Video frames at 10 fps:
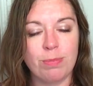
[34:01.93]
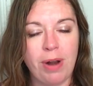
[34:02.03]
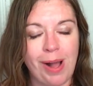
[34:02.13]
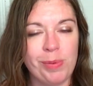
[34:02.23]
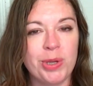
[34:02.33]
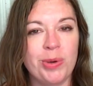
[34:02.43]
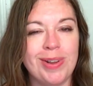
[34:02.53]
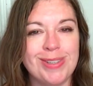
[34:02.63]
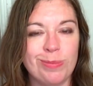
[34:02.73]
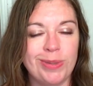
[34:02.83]
probably
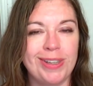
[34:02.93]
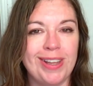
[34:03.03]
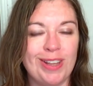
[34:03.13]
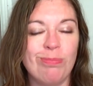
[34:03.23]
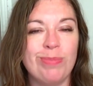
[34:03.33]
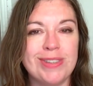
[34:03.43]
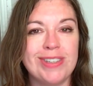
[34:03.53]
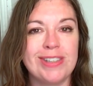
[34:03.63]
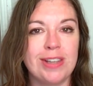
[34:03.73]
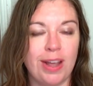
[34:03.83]
going to be a
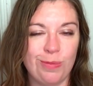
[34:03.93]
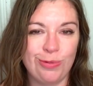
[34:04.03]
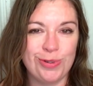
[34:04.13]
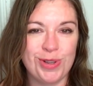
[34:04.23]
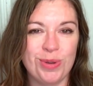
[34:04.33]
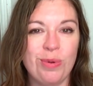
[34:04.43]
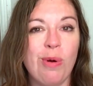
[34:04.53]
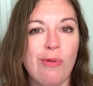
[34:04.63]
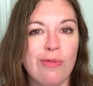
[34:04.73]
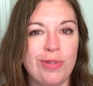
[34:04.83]
busy time for you
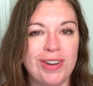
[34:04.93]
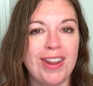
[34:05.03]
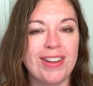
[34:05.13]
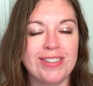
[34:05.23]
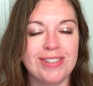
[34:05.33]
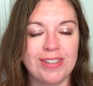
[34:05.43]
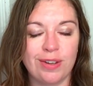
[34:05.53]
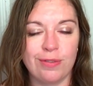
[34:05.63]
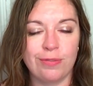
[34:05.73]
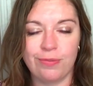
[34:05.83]
over the next
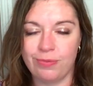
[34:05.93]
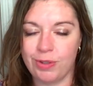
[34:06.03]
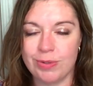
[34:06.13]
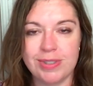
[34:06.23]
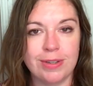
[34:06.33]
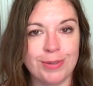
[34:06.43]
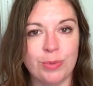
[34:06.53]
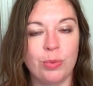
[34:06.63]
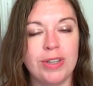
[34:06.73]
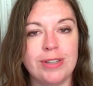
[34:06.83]
uh, you know,
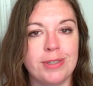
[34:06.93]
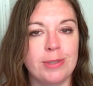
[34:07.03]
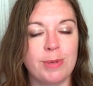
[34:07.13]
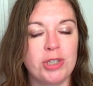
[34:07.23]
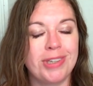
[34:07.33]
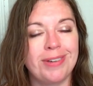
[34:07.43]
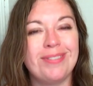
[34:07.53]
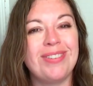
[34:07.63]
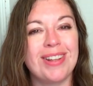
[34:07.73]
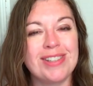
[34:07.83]
six weeks, especially in
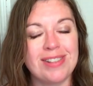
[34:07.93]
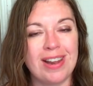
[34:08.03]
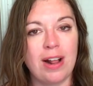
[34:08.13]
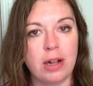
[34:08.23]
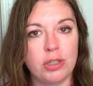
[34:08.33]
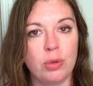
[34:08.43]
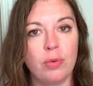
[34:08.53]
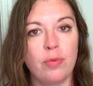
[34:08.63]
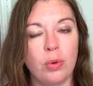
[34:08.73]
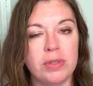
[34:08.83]
advance of that
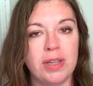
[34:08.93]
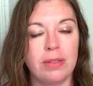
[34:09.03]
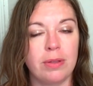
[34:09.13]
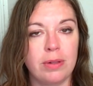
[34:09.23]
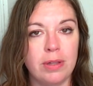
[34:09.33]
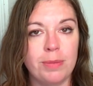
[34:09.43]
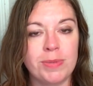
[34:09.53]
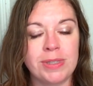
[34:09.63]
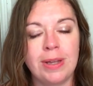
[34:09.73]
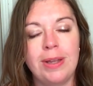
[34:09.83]
October fourteenth
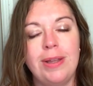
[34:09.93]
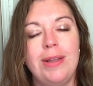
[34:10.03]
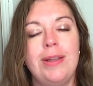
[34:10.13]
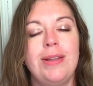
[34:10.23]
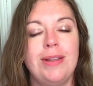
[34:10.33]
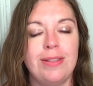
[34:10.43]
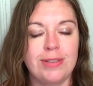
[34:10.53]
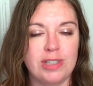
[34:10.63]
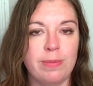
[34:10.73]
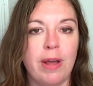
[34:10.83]
eclipse.
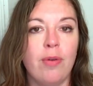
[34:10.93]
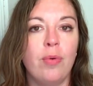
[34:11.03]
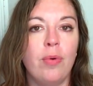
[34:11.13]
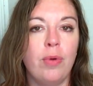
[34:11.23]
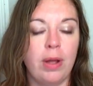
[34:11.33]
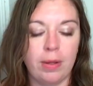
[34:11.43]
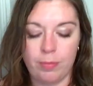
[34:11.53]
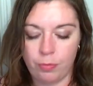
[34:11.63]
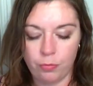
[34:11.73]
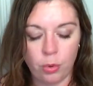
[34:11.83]
This is about
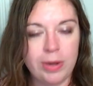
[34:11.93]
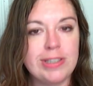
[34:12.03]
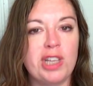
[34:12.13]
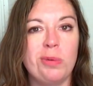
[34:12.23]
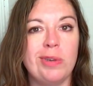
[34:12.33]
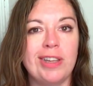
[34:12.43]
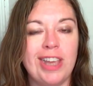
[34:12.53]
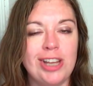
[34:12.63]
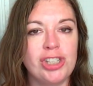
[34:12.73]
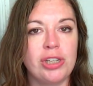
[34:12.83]
um, voice,
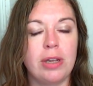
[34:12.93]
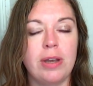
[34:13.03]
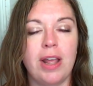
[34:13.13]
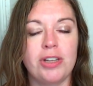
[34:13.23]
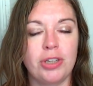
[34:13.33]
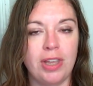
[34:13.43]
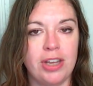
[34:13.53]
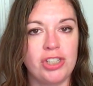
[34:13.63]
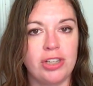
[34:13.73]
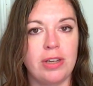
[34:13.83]
communication,
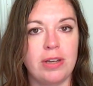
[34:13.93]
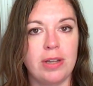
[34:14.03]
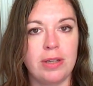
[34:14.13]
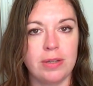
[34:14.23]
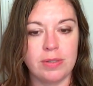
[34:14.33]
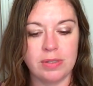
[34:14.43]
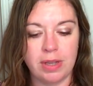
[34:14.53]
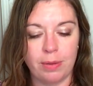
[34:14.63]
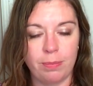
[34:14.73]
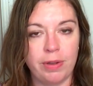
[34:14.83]
education is
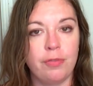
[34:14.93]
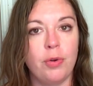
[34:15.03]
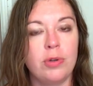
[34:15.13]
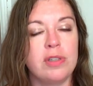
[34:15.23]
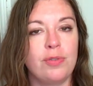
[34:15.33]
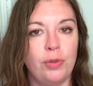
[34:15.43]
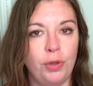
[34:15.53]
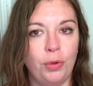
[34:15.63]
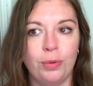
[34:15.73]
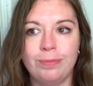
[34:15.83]
a big focus for
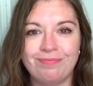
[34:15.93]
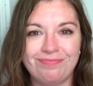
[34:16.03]
you